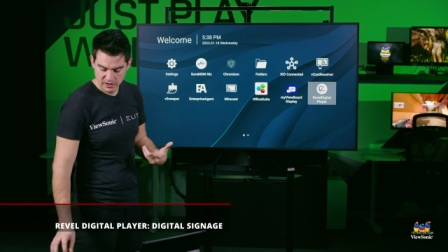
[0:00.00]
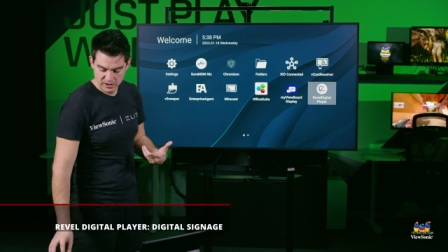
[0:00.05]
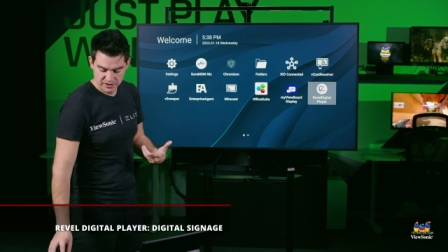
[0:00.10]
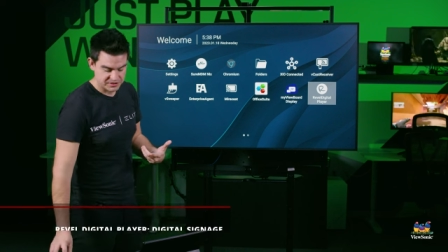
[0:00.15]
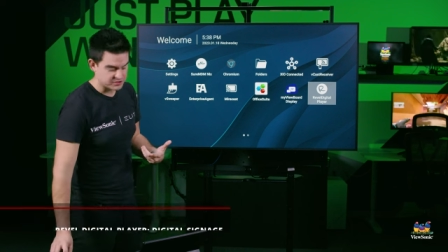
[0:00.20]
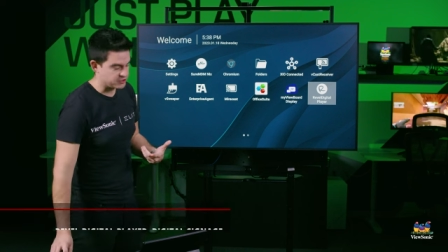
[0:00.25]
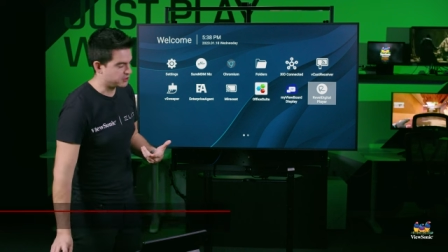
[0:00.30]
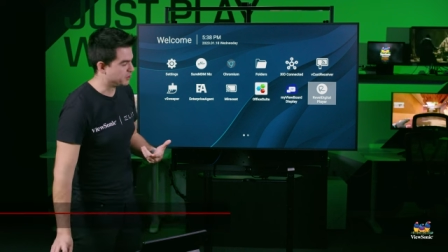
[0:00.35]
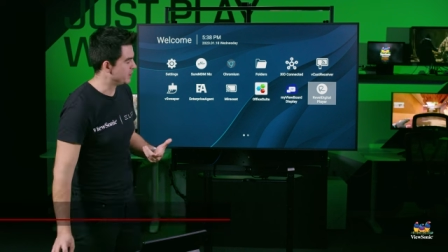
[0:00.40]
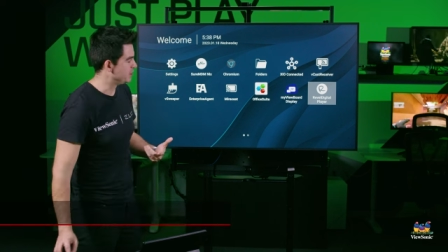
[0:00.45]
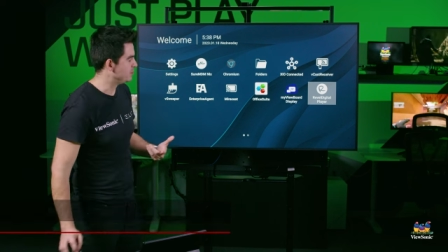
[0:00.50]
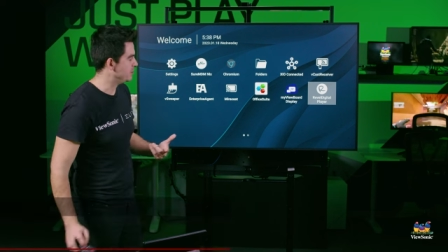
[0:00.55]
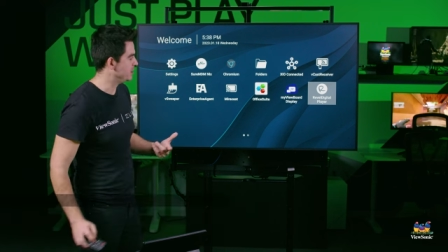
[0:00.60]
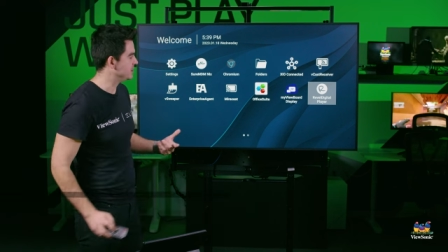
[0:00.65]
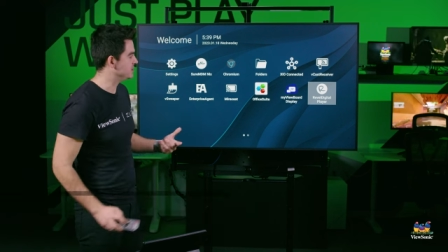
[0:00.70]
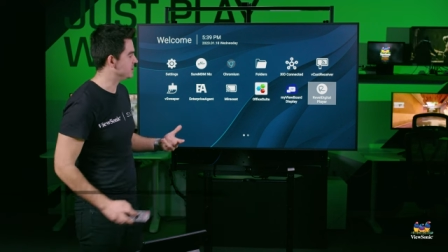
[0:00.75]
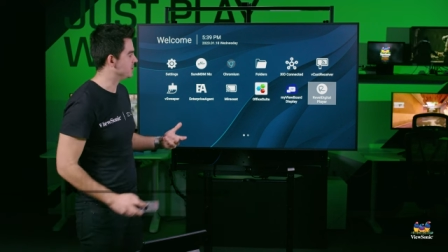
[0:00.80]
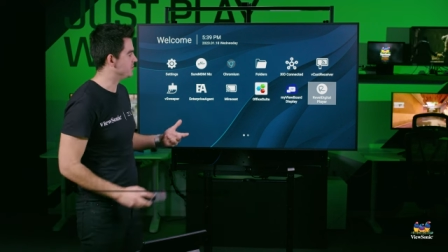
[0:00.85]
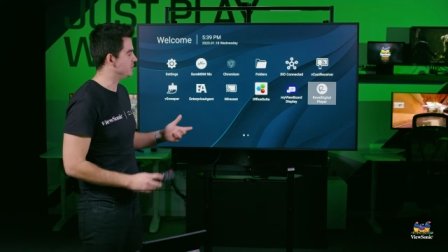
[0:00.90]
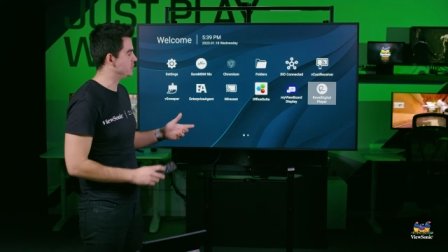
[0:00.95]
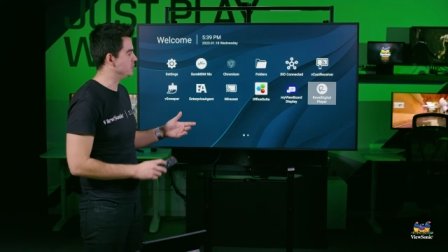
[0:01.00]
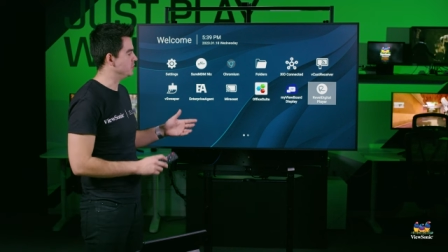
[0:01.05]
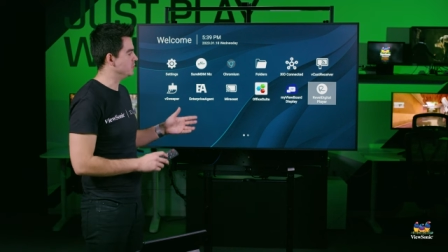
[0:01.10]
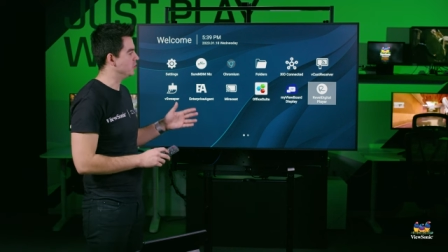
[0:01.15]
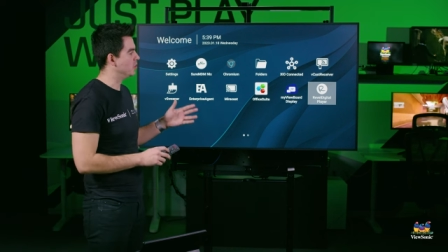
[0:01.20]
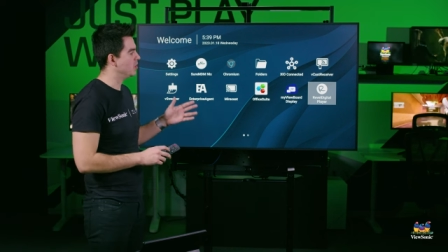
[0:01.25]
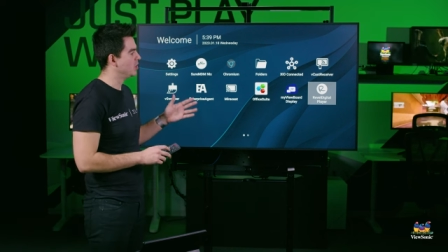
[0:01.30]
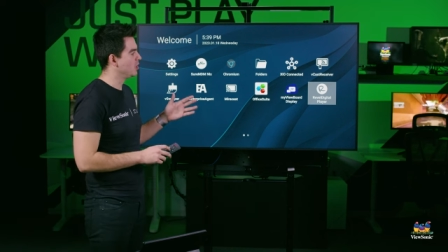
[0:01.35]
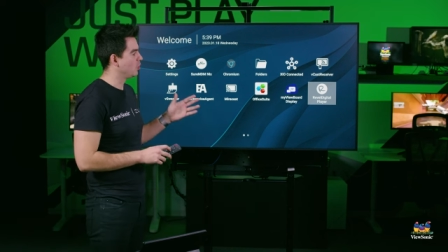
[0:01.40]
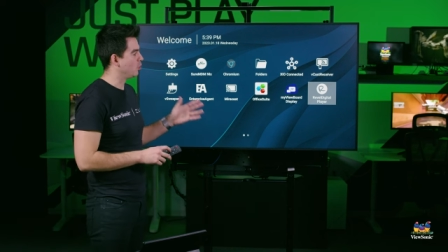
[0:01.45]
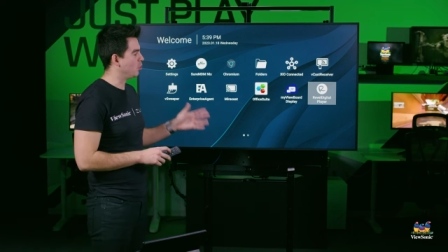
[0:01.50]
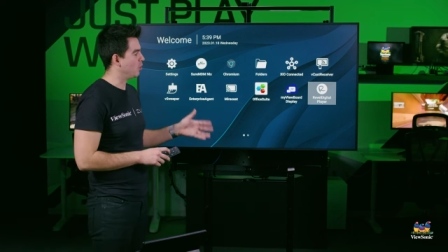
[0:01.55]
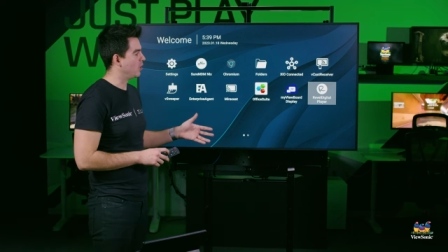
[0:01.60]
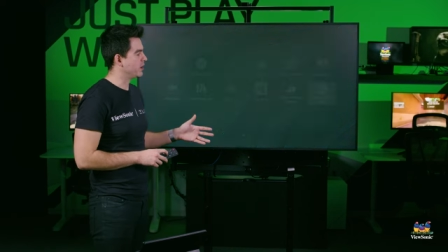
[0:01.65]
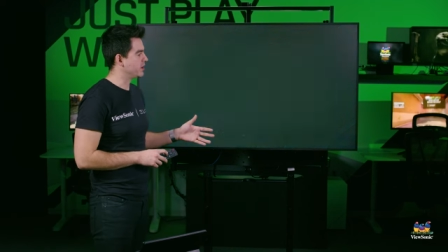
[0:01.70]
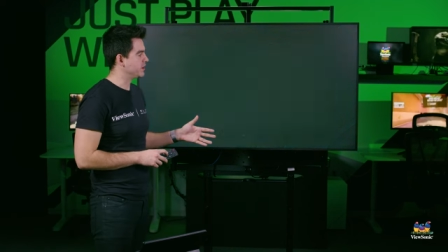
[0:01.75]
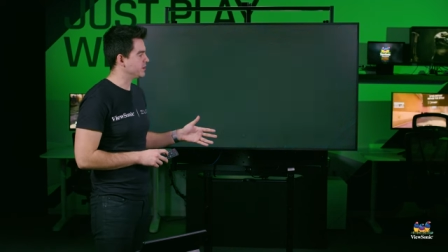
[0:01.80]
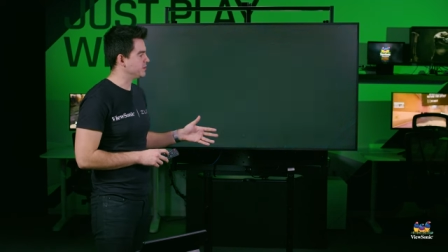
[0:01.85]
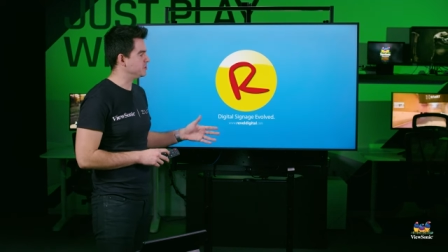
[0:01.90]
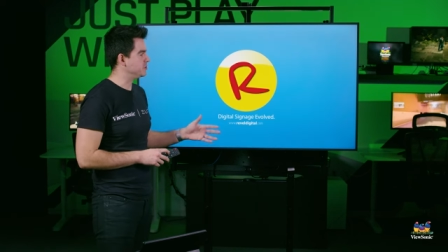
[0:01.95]
So it means if you
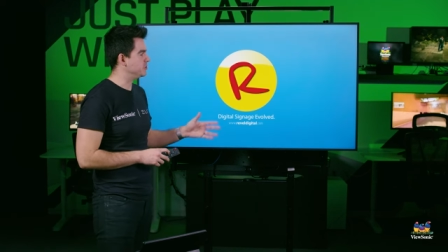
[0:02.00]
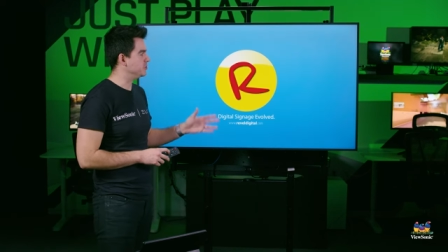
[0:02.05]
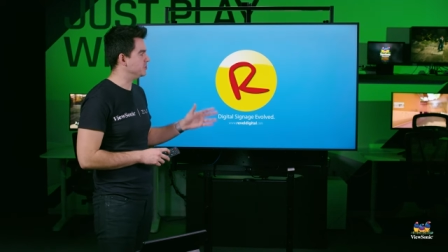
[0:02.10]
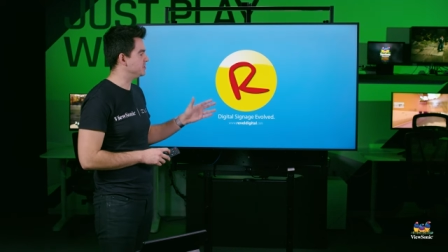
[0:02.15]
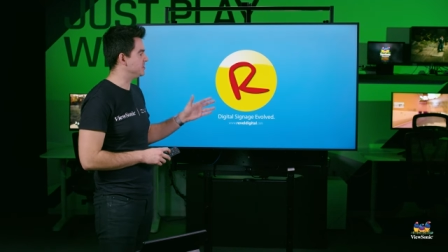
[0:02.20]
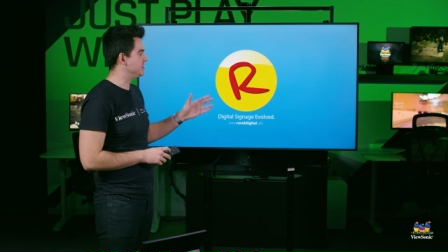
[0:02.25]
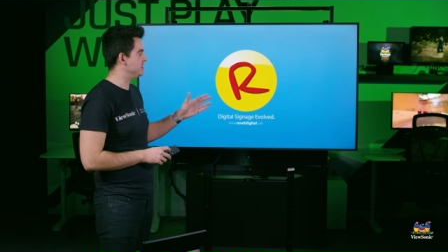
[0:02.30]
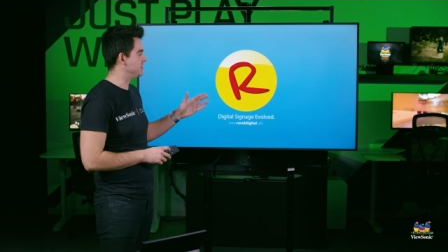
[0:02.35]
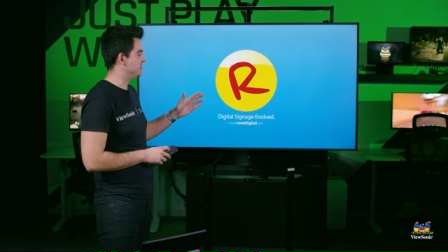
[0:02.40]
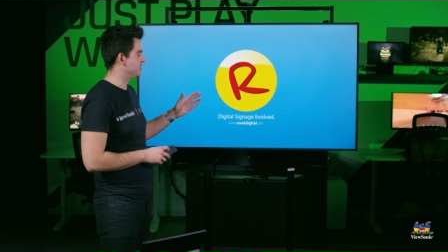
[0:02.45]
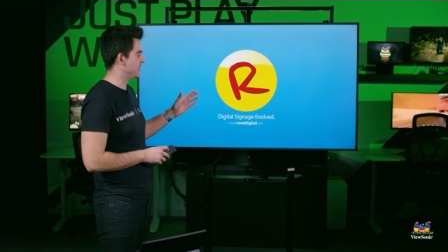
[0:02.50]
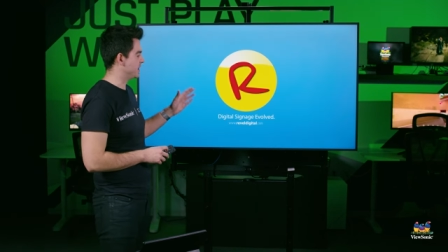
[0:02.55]
want to use these